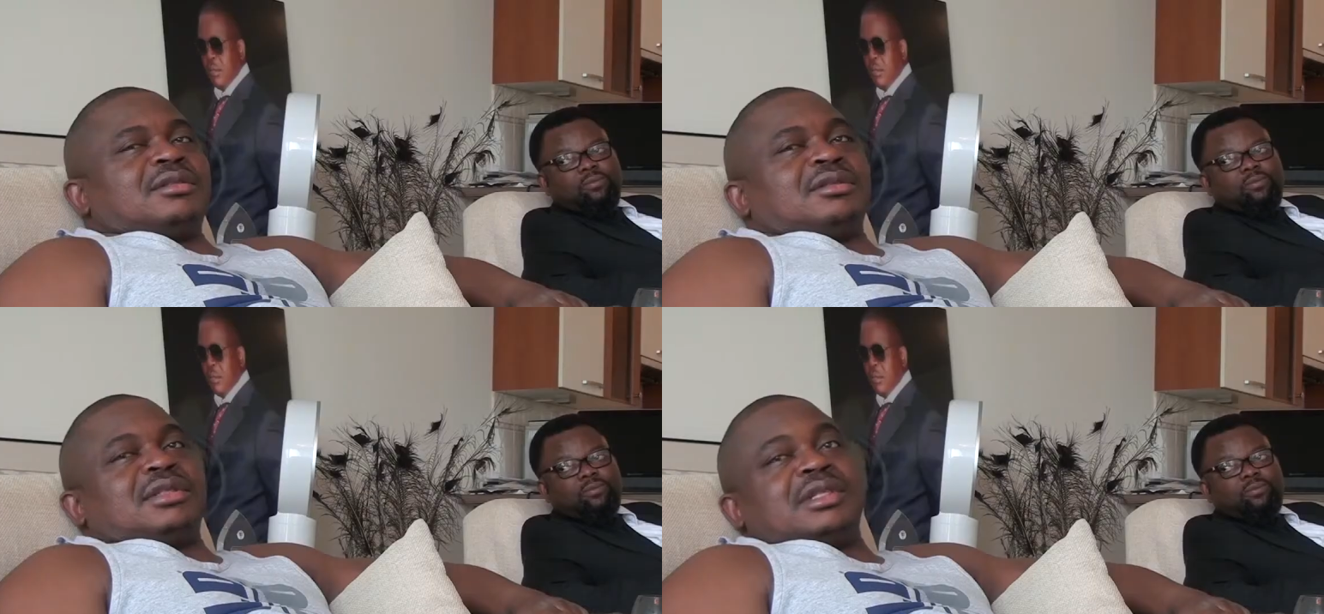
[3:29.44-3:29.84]

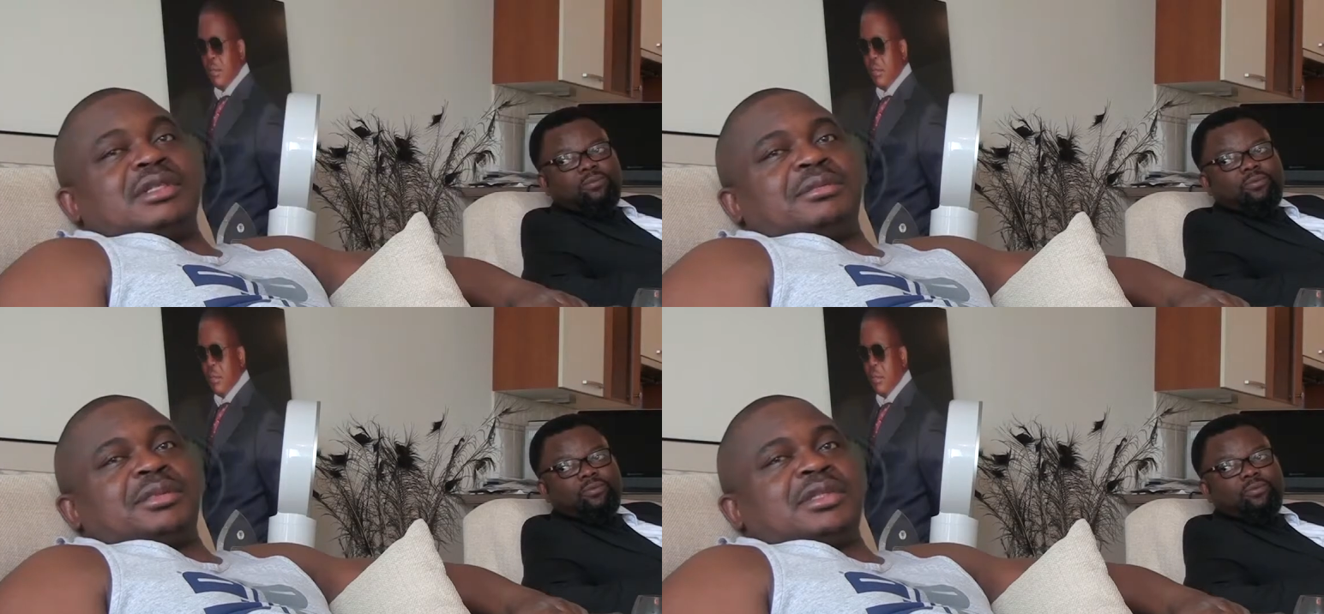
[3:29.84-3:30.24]
Speaker 1: to take
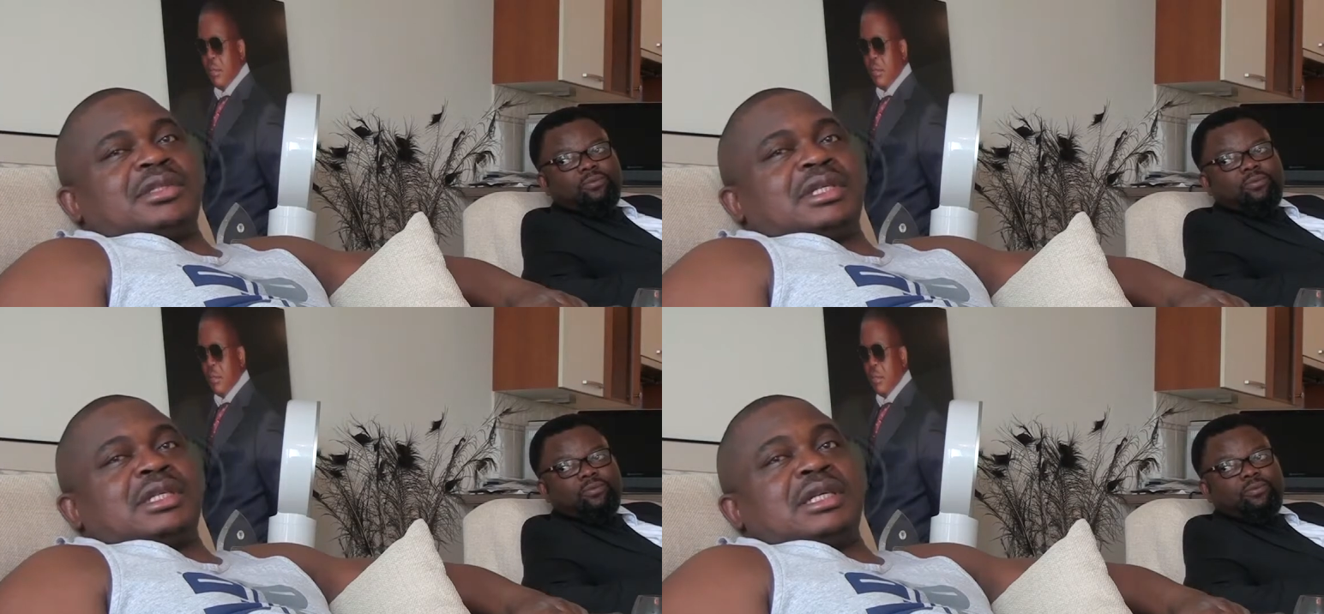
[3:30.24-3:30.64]
the
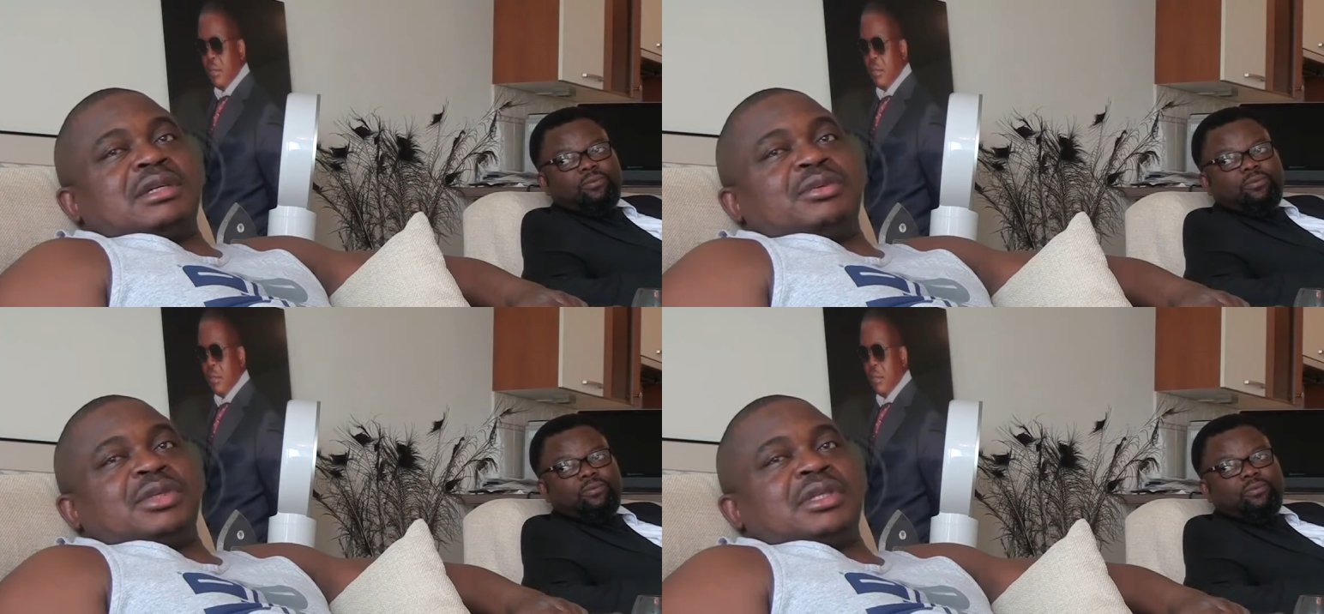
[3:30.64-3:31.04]
peace, and
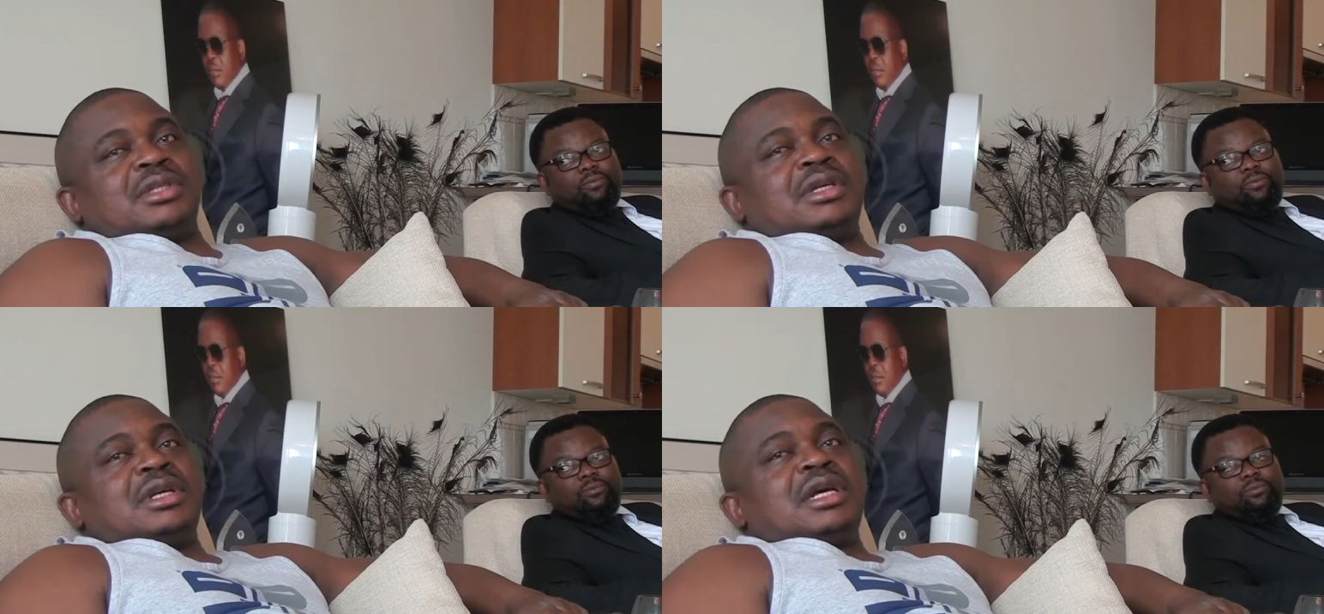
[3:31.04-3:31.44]
I,
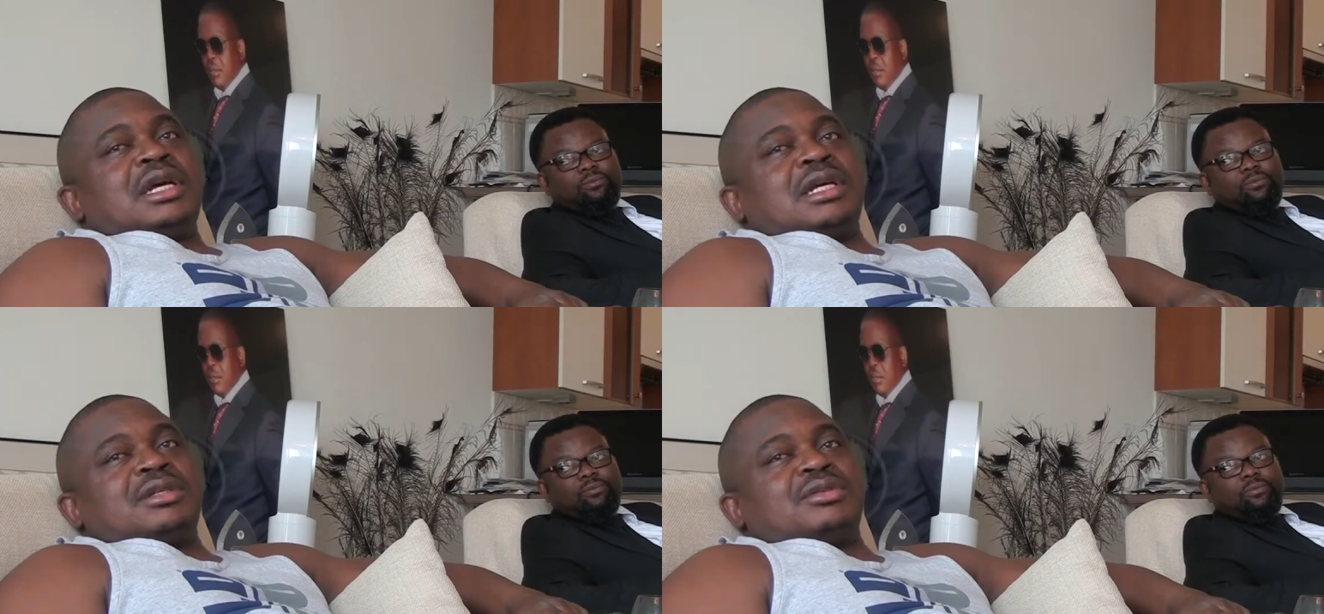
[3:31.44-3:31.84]

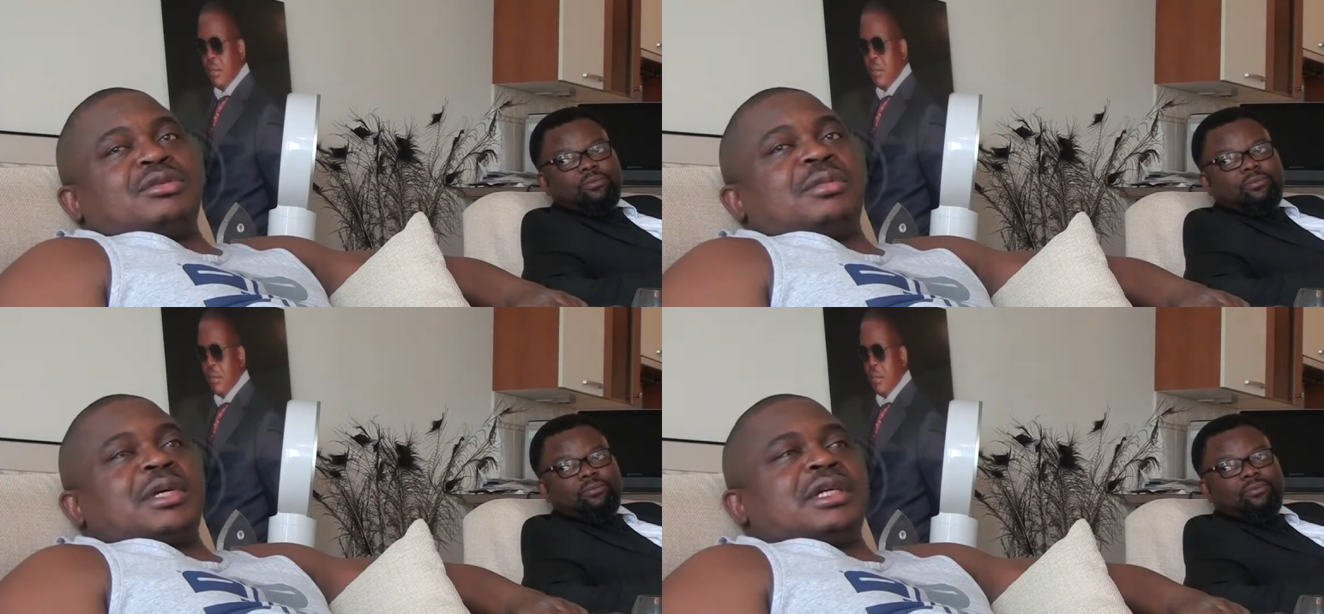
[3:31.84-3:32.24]
we, I
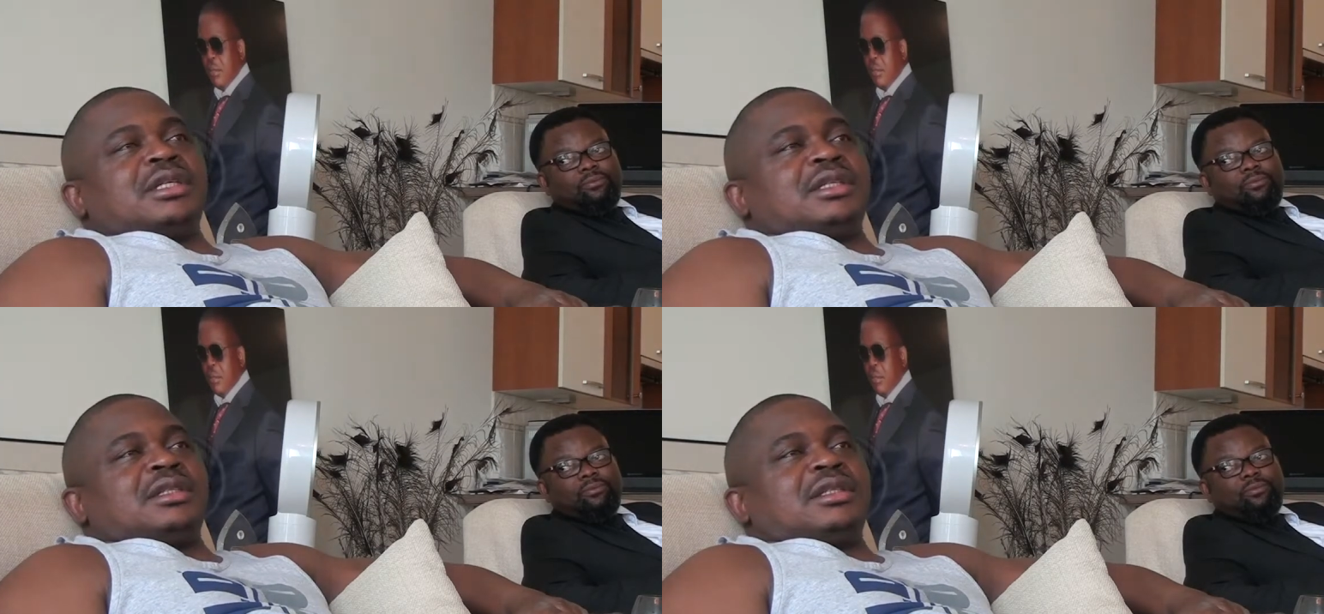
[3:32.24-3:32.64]
stood by
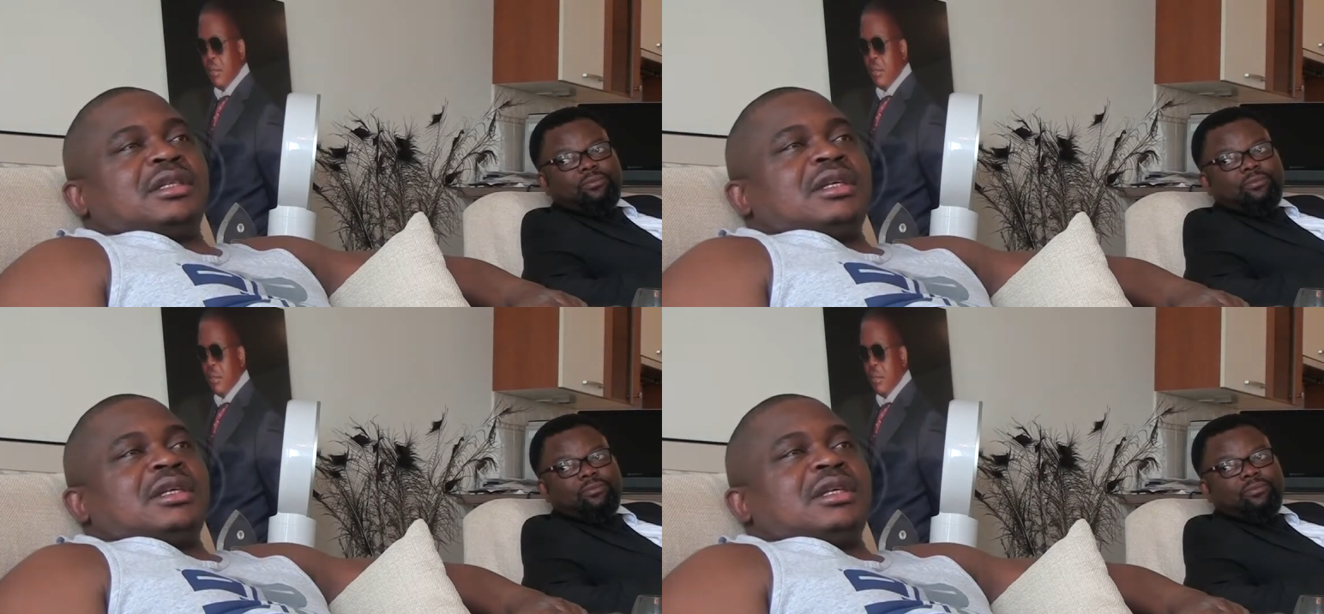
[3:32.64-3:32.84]
it.